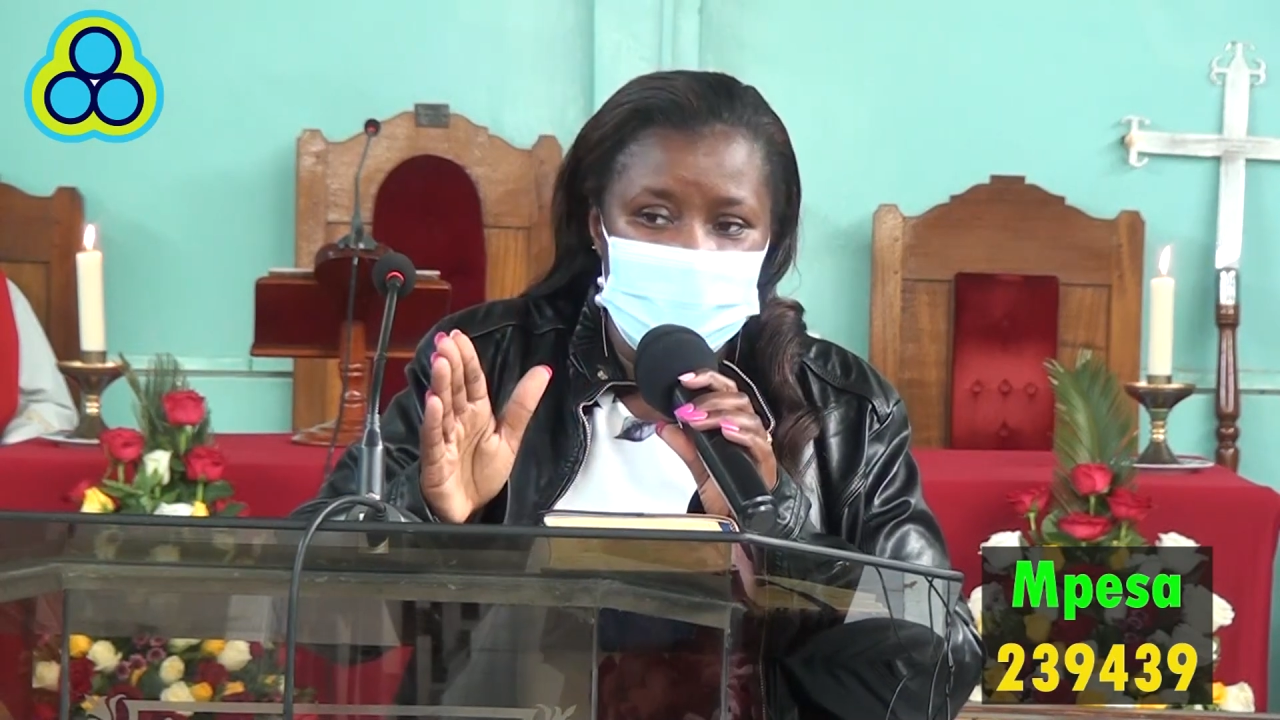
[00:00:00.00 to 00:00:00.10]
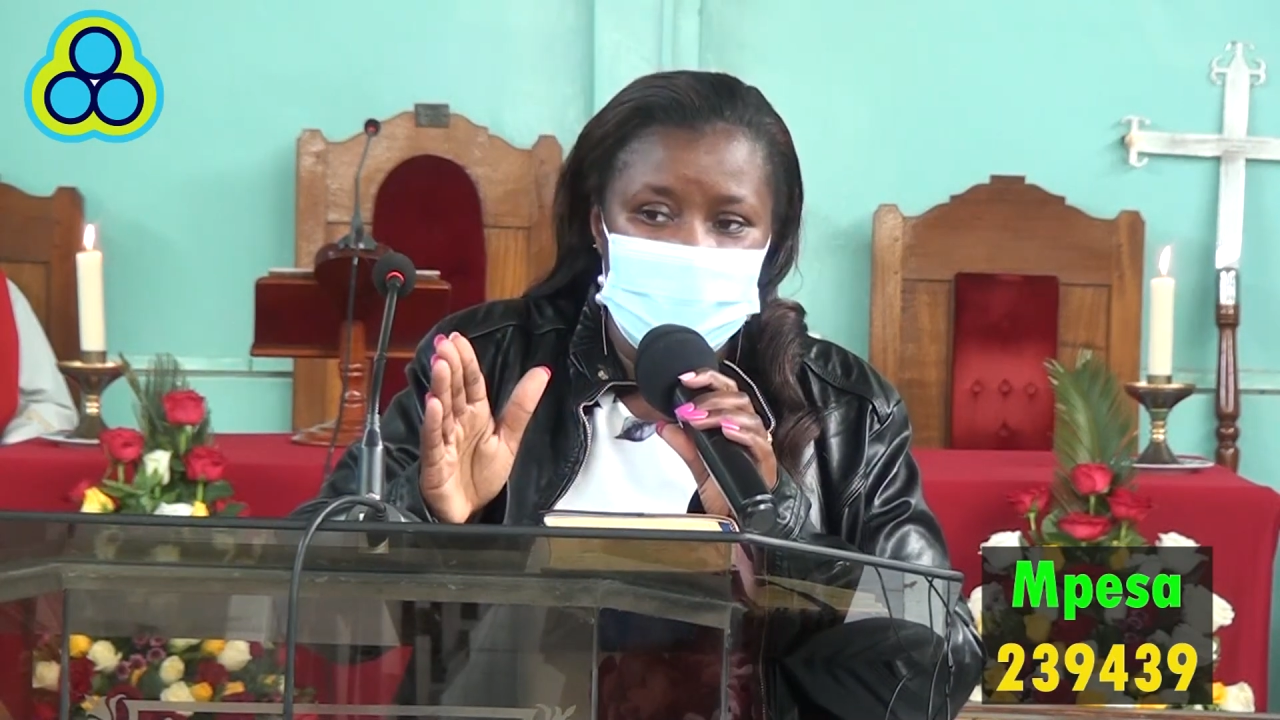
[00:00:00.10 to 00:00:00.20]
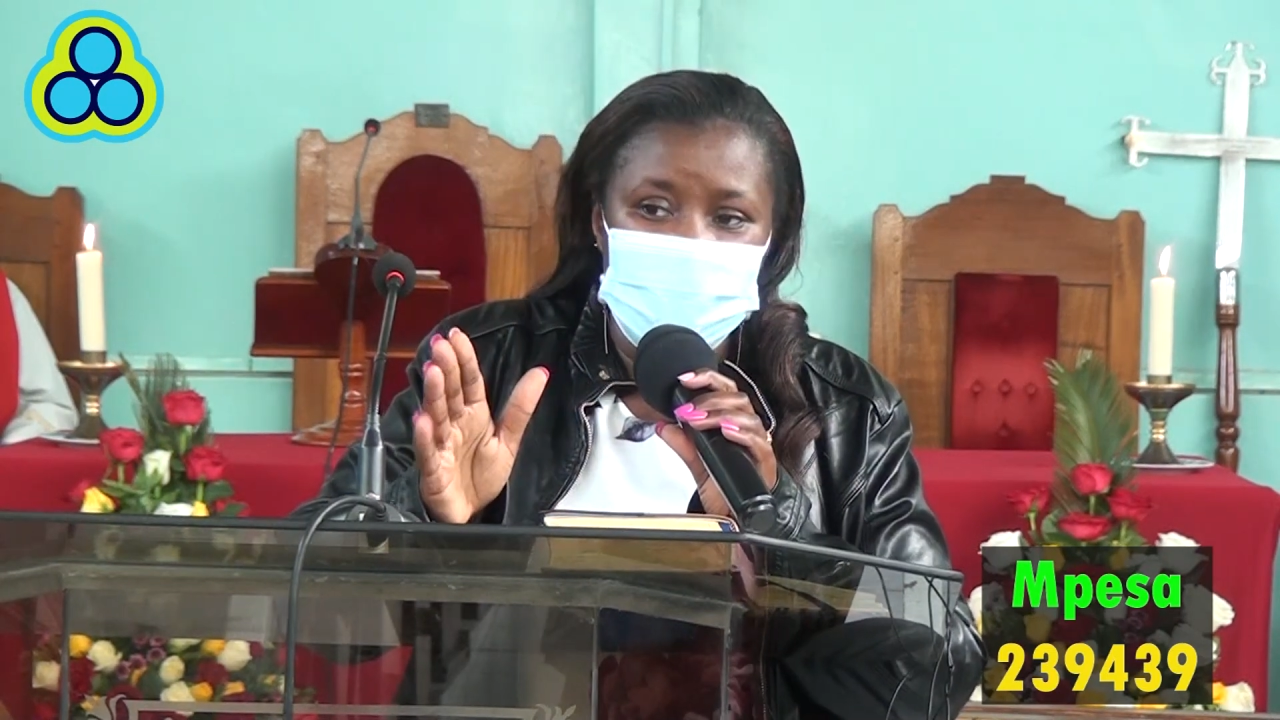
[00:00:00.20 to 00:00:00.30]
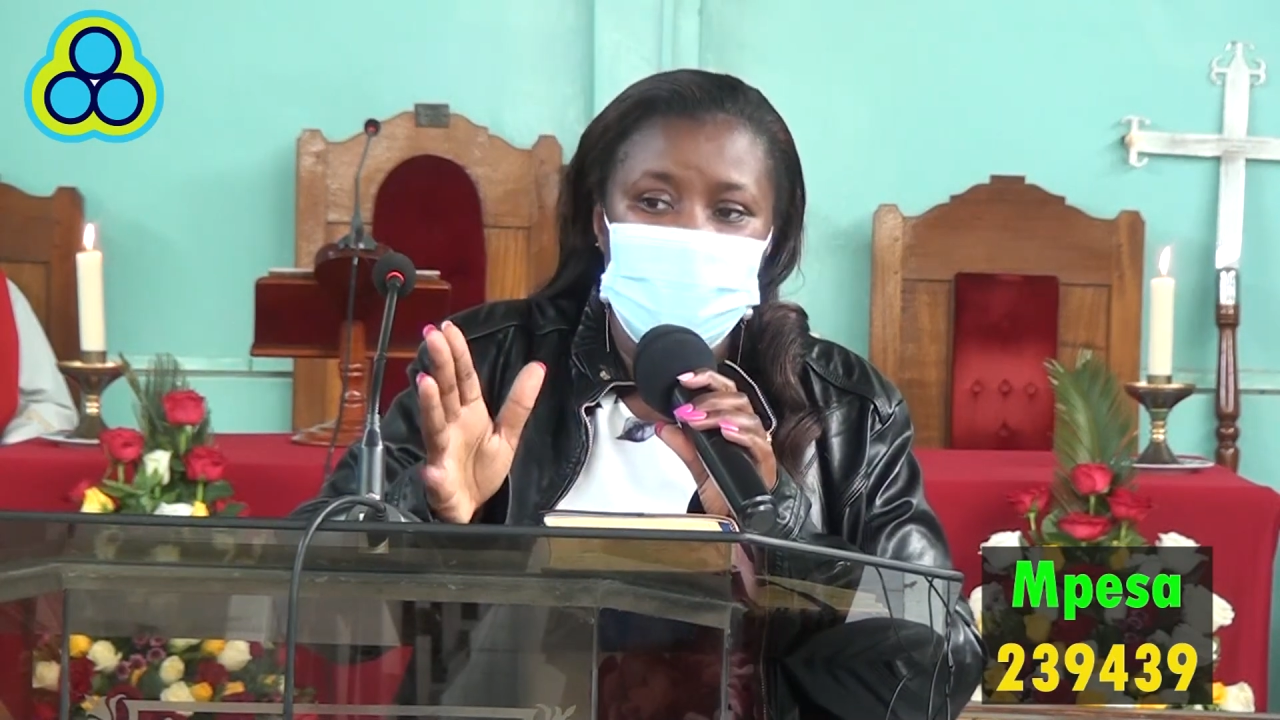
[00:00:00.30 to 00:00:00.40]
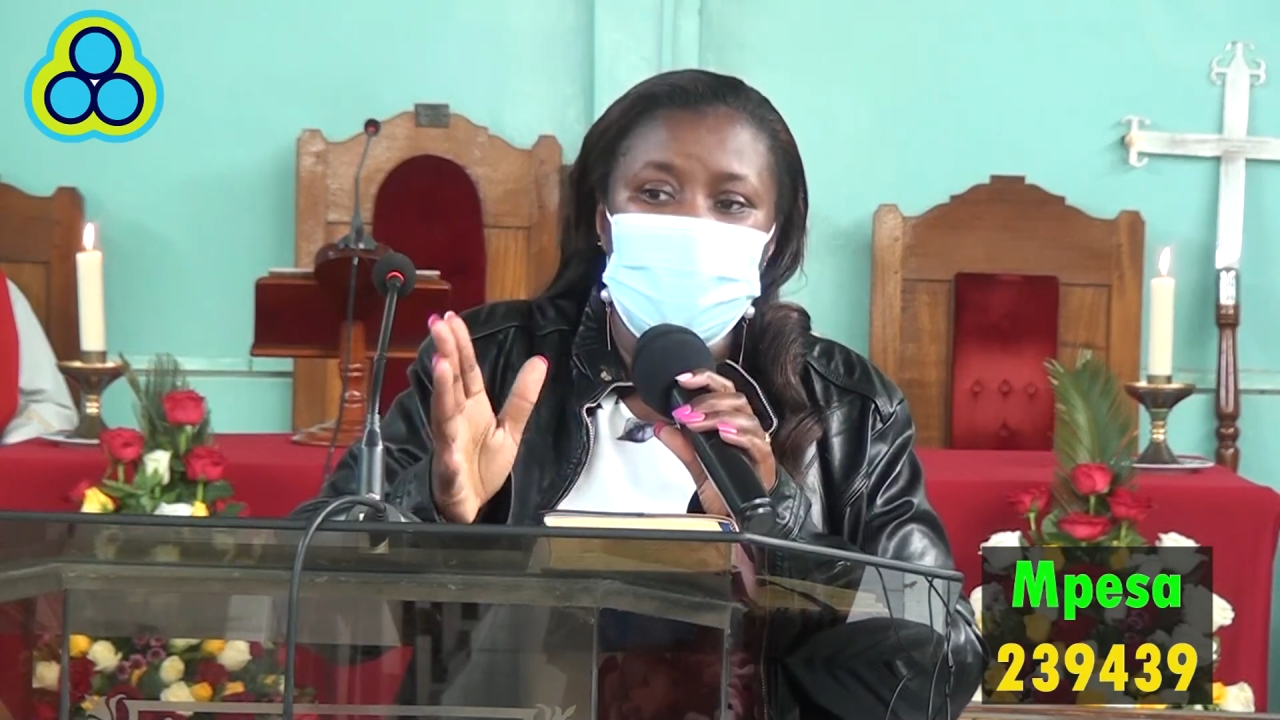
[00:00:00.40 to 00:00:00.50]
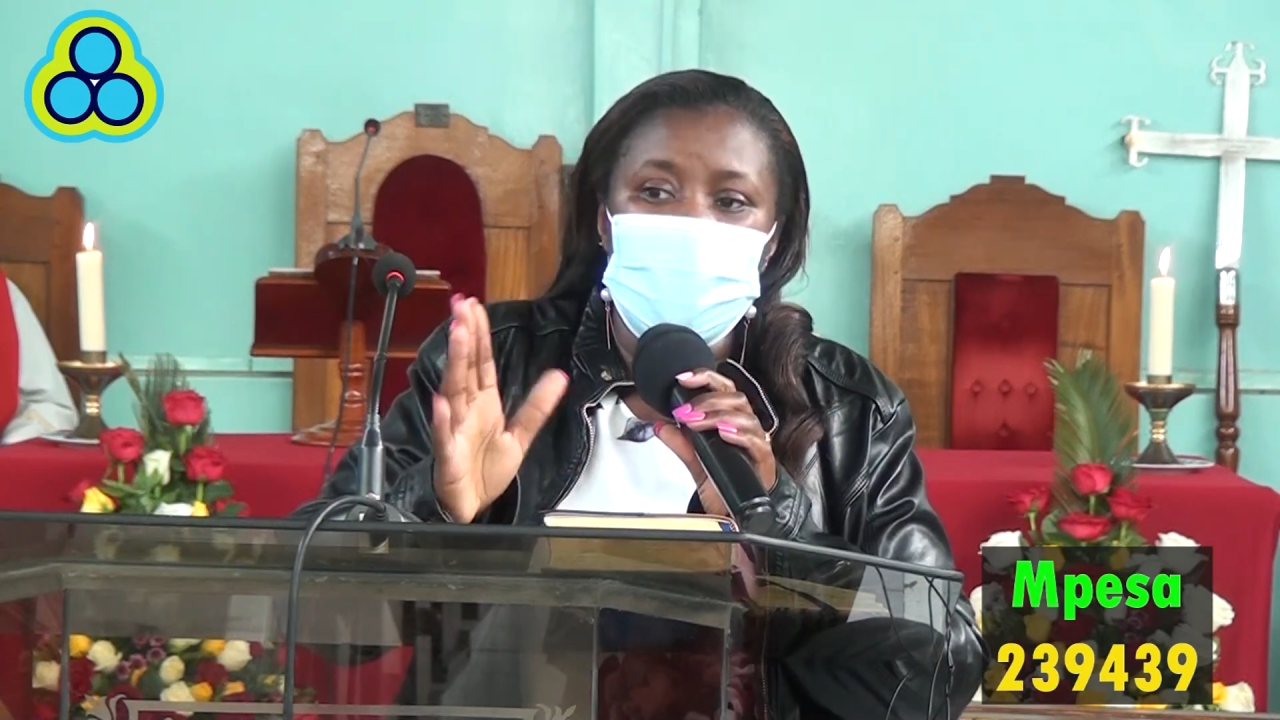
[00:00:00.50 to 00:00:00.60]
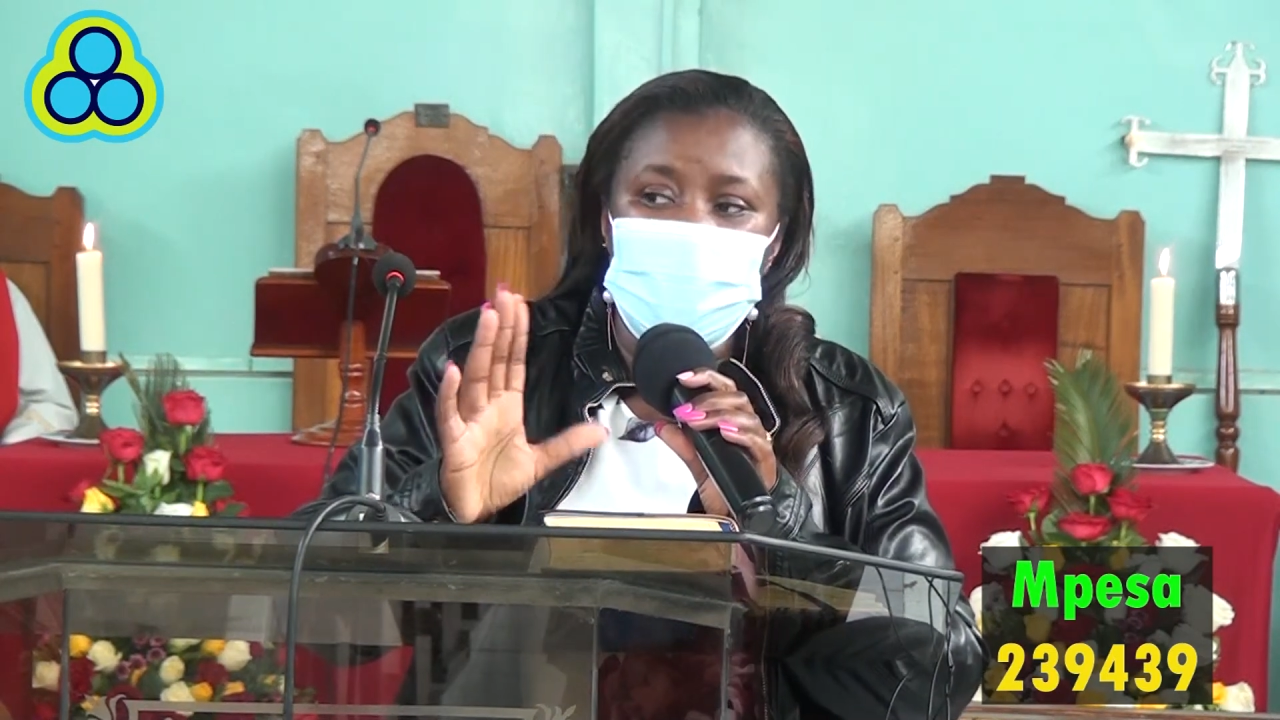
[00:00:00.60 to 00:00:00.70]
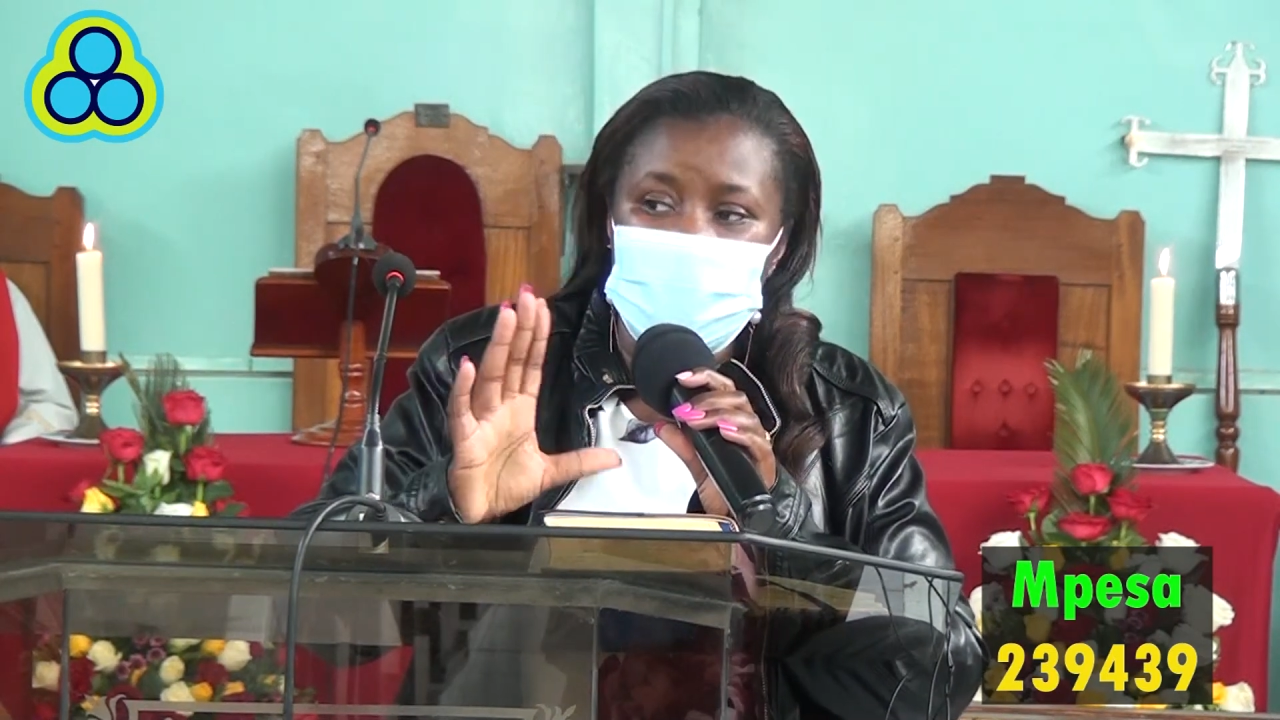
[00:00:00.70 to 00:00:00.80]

and has given